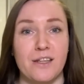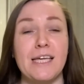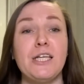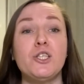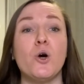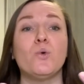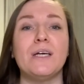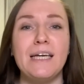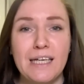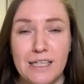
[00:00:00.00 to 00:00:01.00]
they know
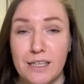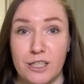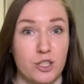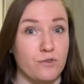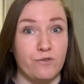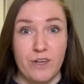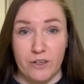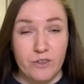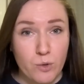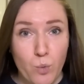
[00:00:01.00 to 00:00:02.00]
English
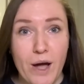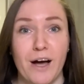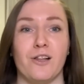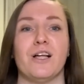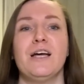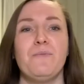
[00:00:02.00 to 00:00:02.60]
very well,